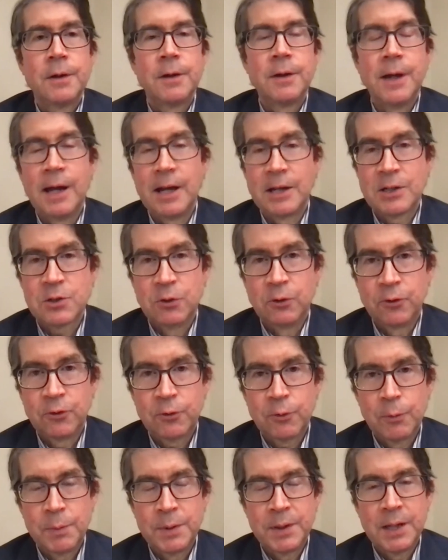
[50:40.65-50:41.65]
nationals
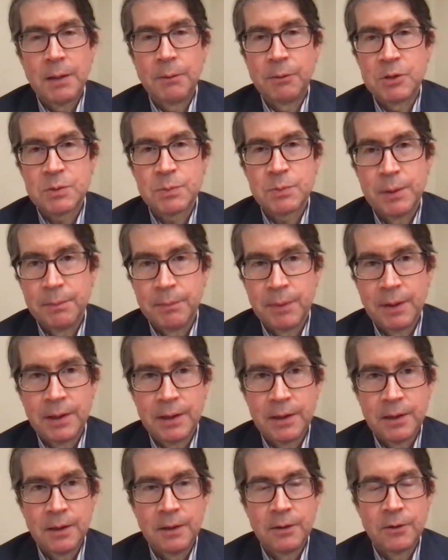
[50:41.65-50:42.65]
for being able to spend
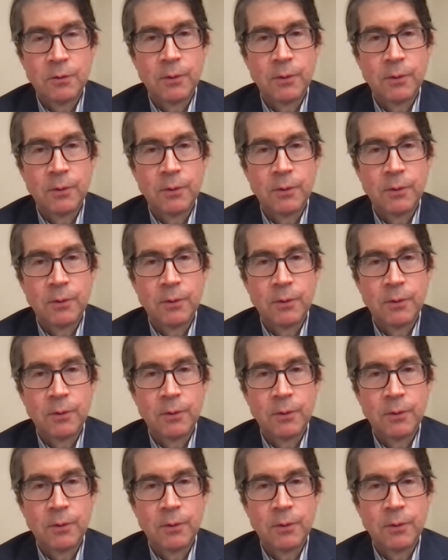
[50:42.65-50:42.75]
money